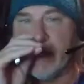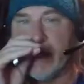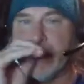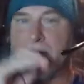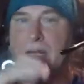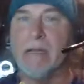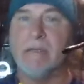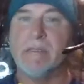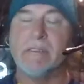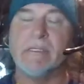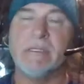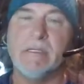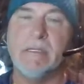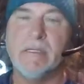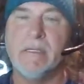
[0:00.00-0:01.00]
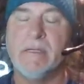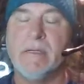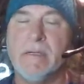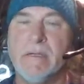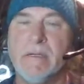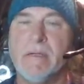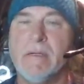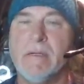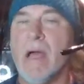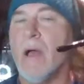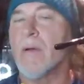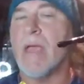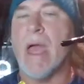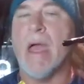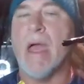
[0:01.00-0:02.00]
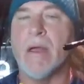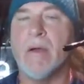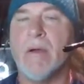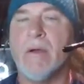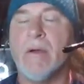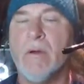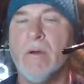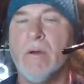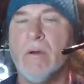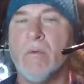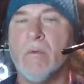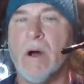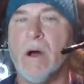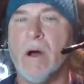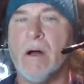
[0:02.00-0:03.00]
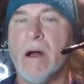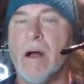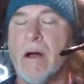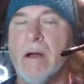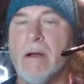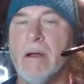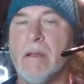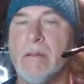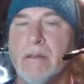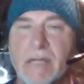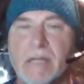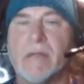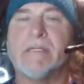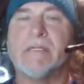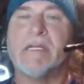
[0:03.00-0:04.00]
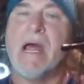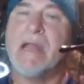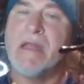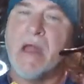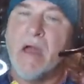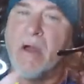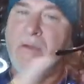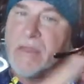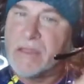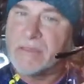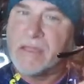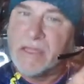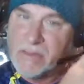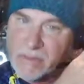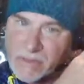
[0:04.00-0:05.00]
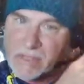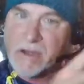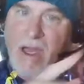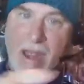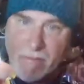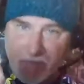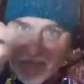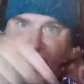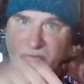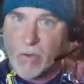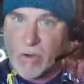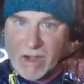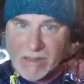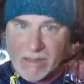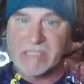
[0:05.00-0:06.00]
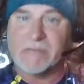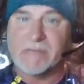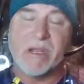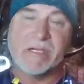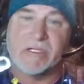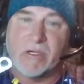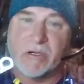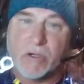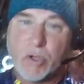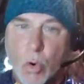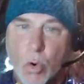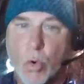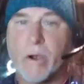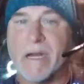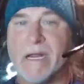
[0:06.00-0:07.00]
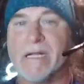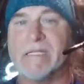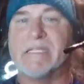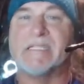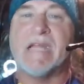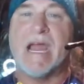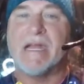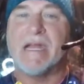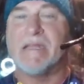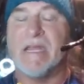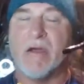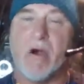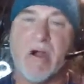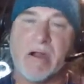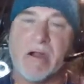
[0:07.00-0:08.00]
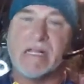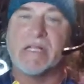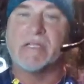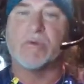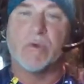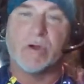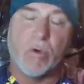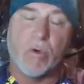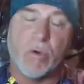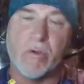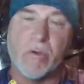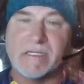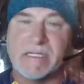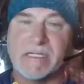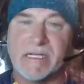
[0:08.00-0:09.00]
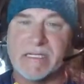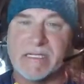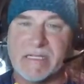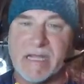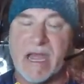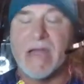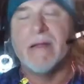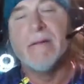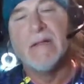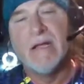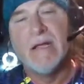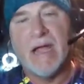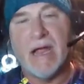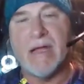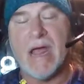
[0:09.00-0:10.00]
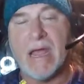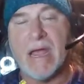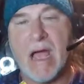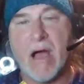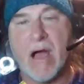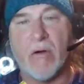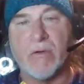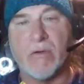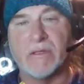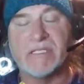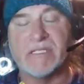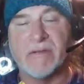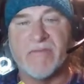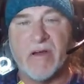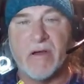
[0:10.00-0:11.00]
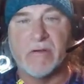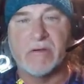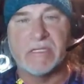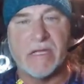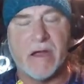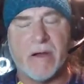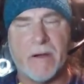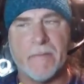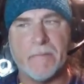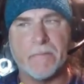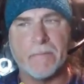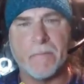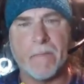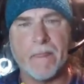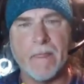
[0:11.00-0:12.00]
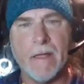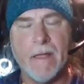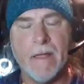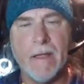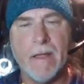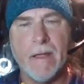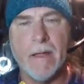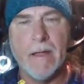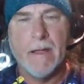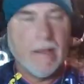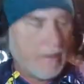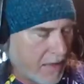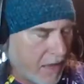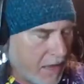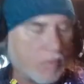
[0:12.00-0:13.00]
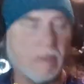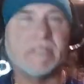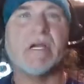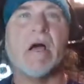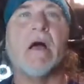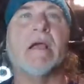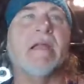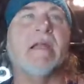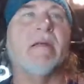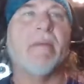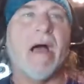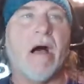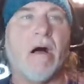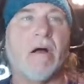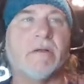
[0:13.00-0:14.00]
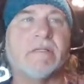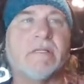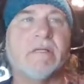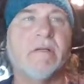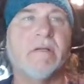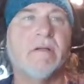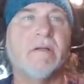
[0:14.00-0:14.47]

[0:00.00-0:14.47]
the end. Okay, well, little did I know that the night before this picture, Cory had stayed at the Ark. That's where Cory was going to stay and hang out with some folks there. They were talking about